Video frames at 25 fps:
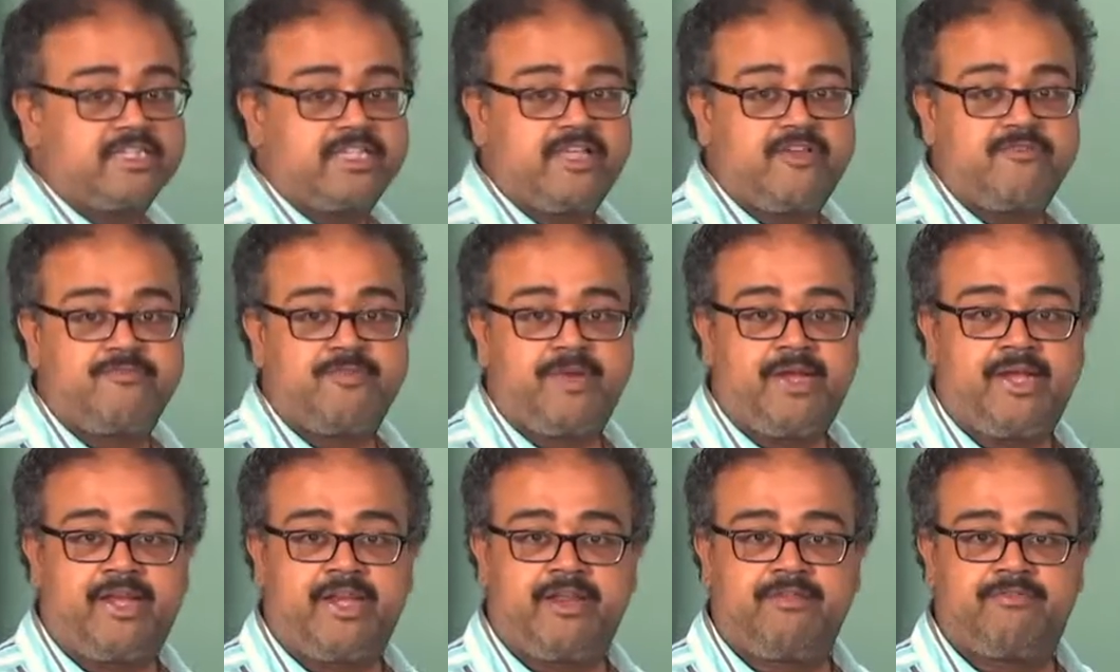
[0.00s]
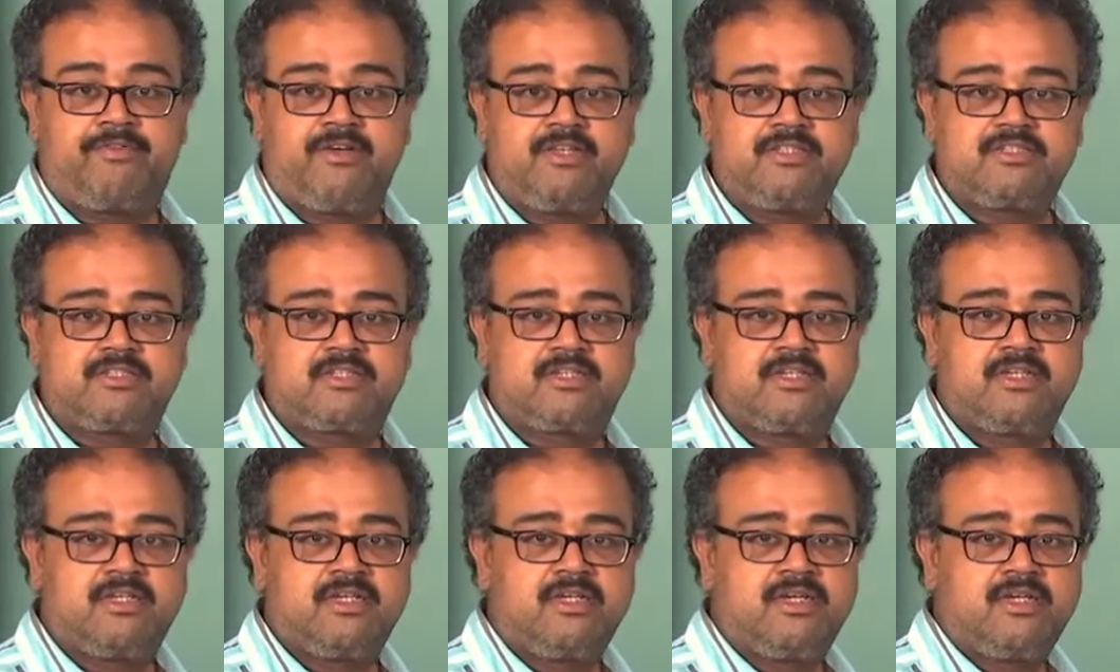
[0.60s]
the FP tree
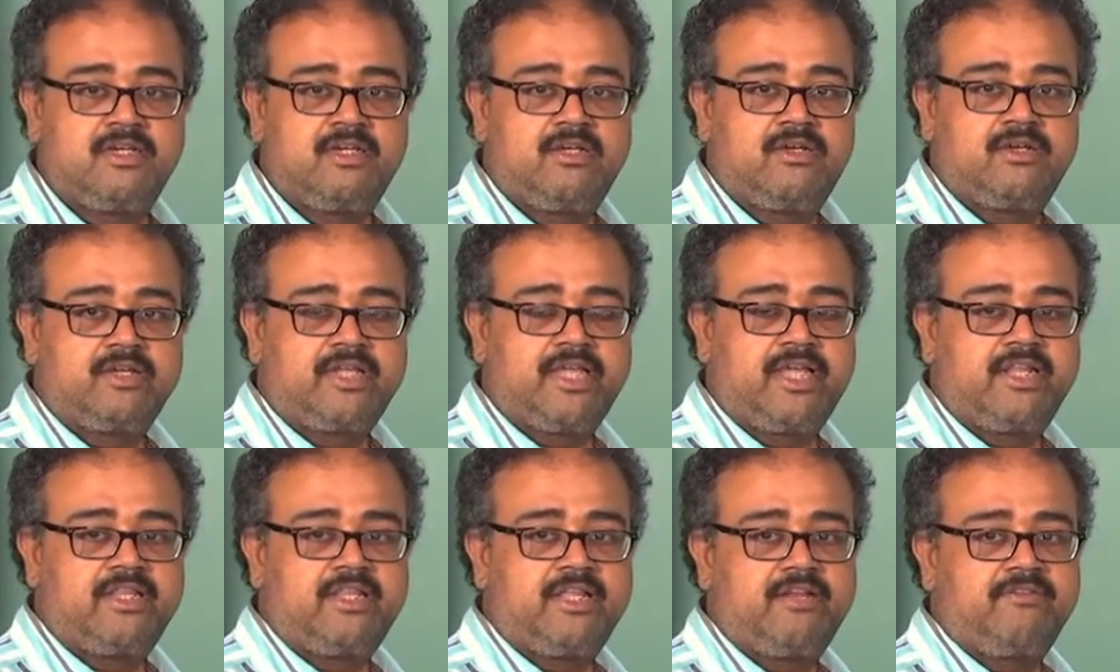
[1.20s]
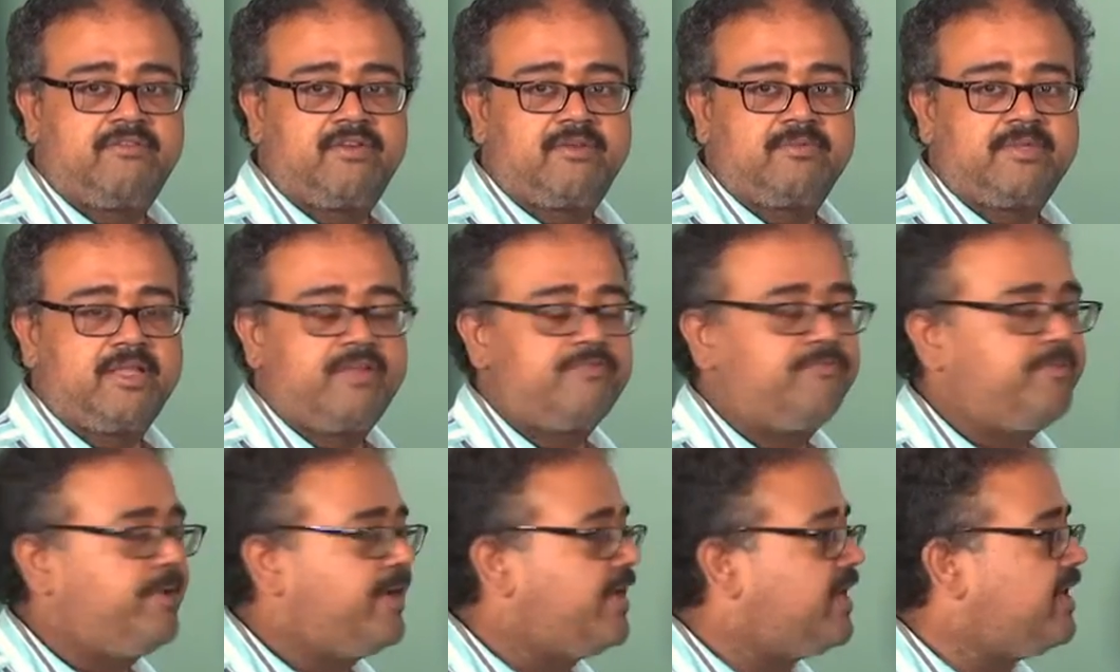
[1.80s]
first, okay, and then from the
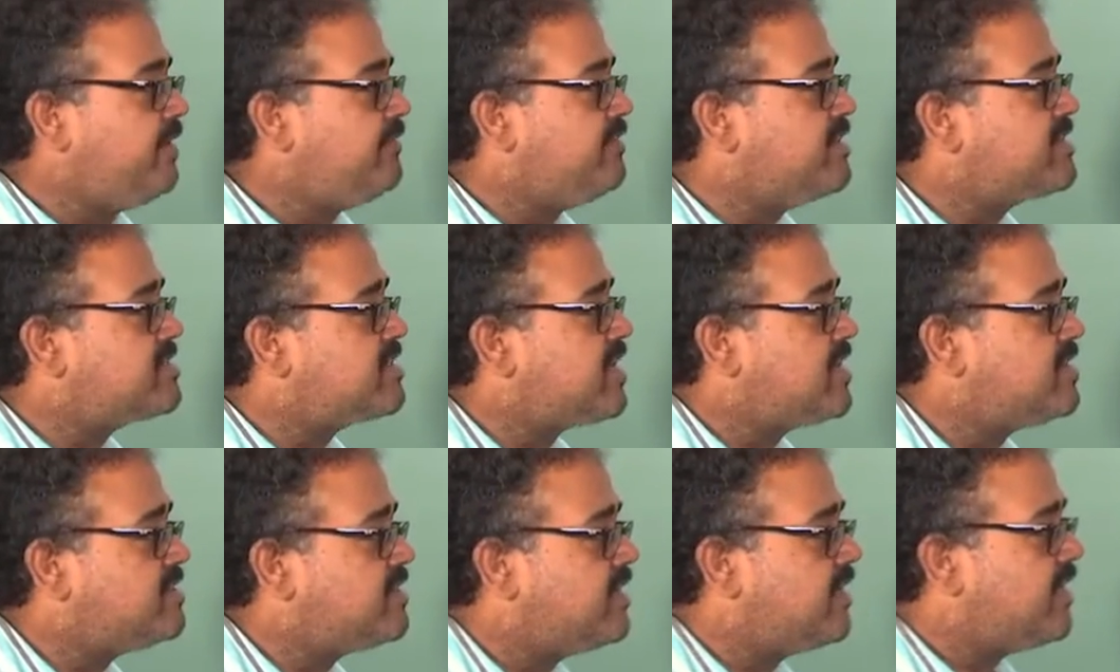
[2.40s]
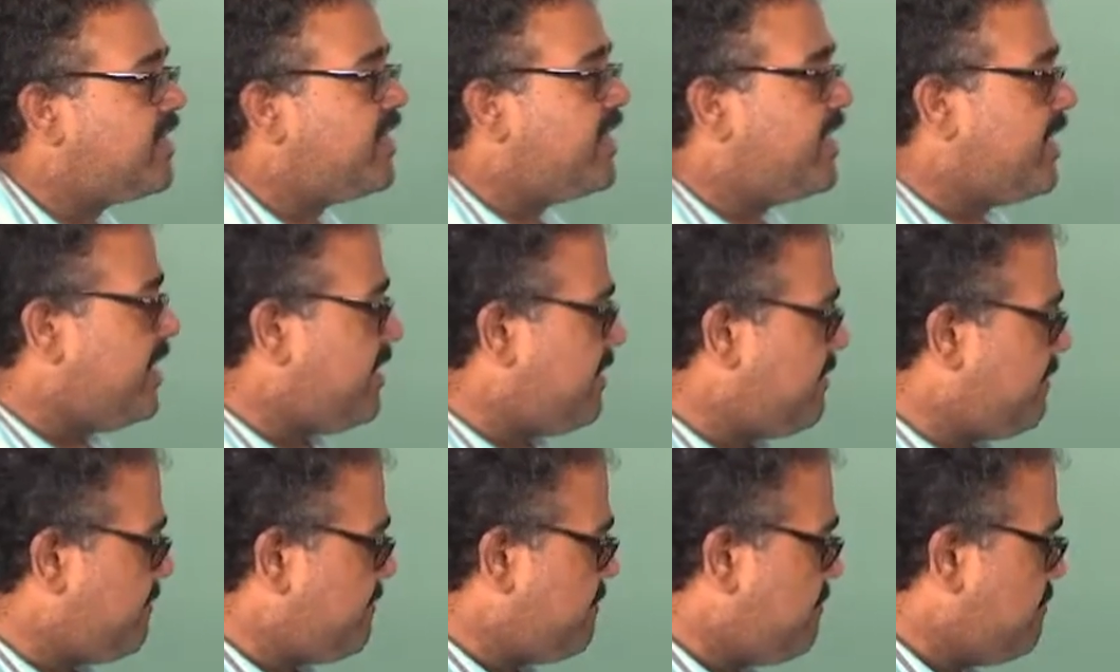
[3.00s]
FP tree we will start generating
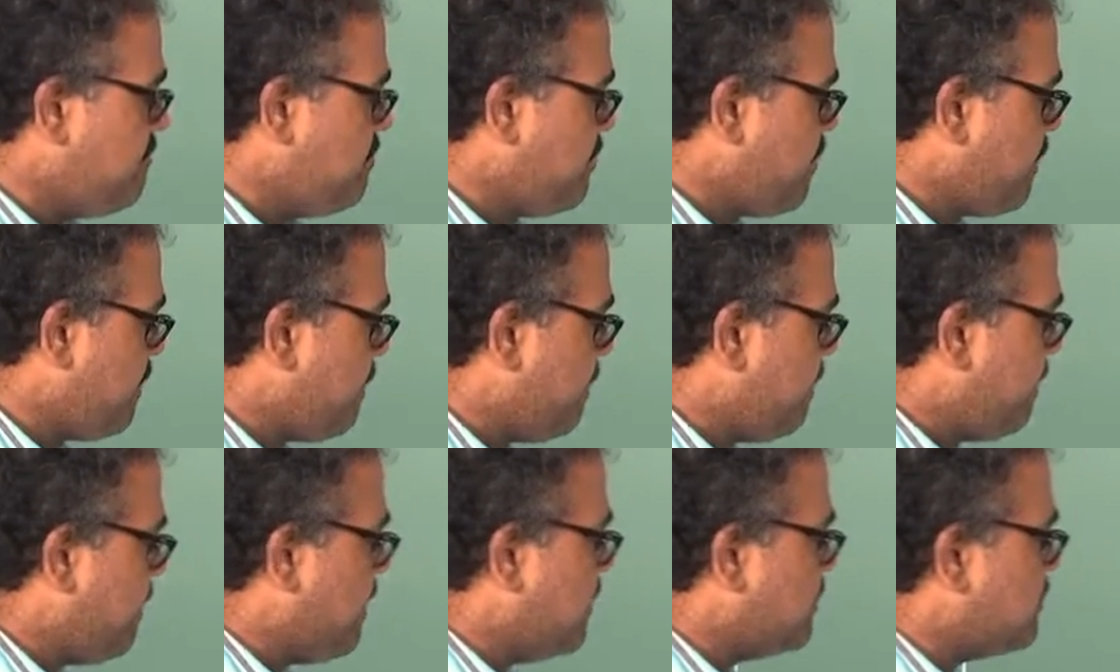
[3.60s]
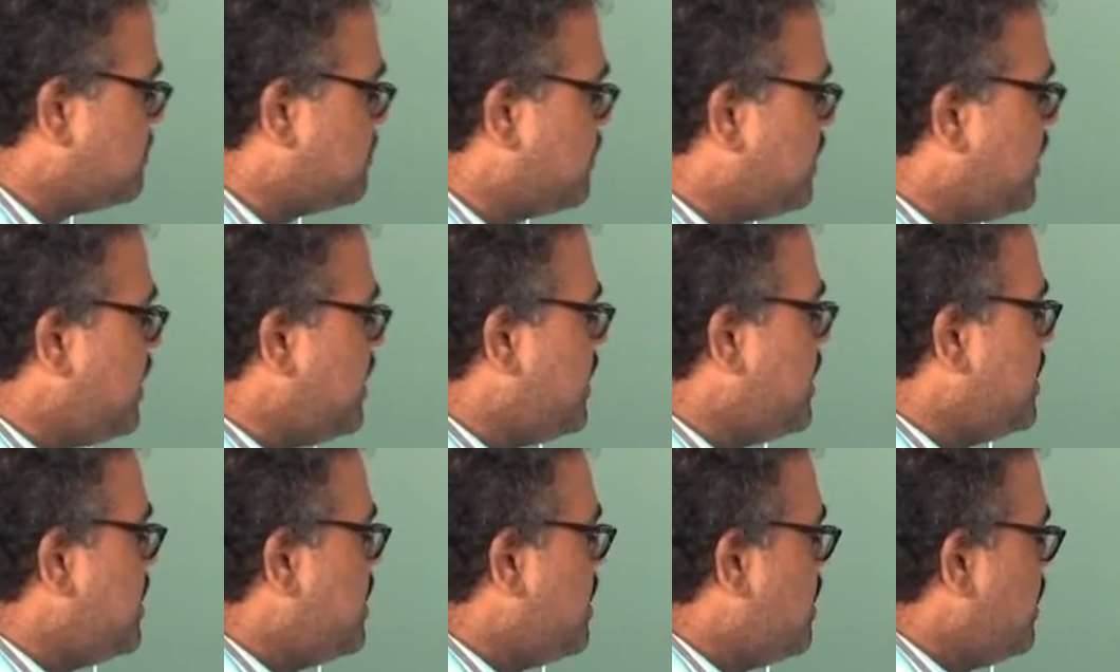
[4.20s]
this, okay.
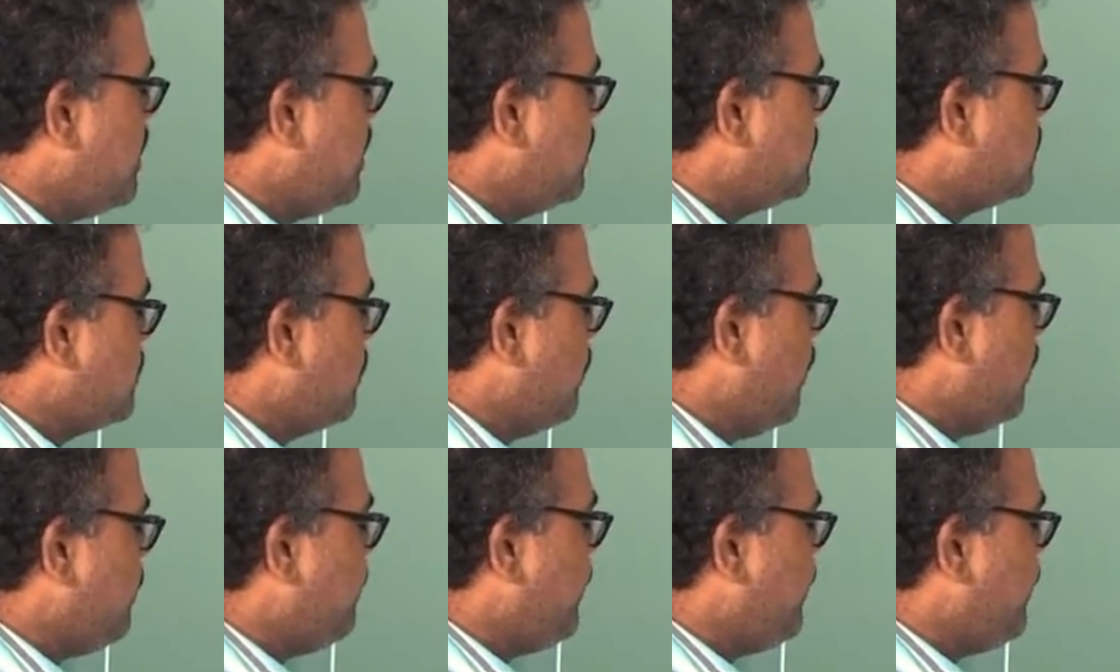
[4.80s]
So what